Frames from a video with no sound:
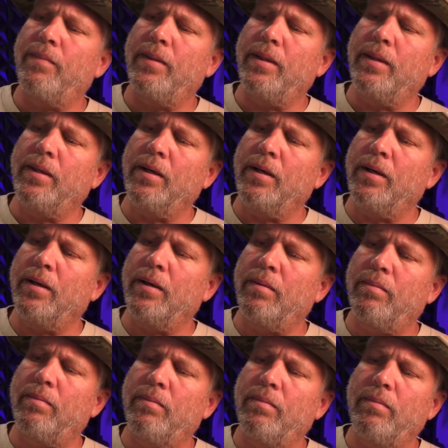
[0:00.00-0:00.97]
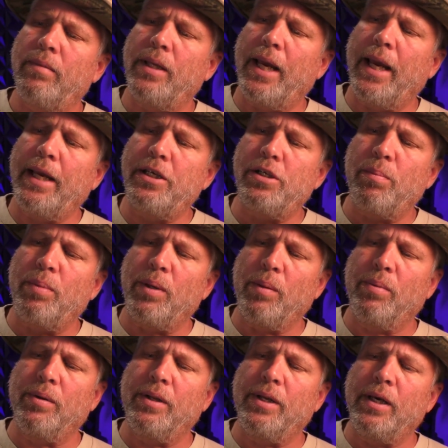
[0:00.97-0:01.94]
the ancient
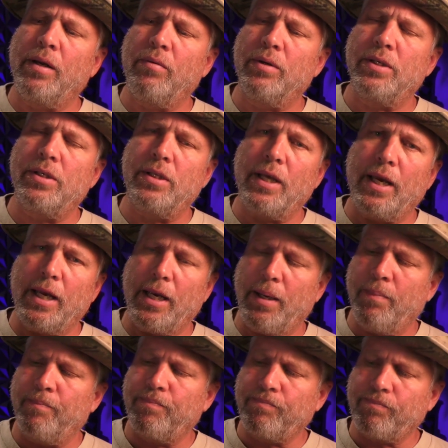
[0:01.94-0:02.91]
people did was they'd